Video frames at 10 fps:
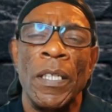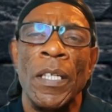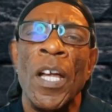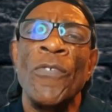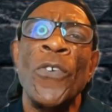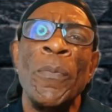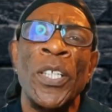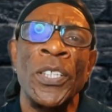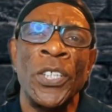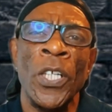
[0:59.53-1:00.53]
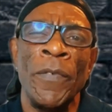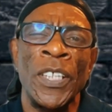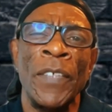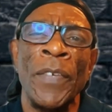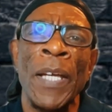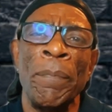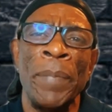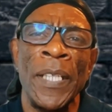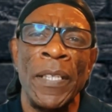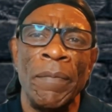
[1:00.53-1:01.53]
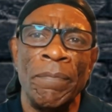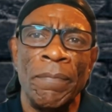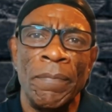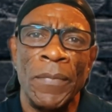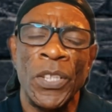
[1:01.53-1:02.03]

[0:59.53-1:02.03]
Former Conservative MP Sir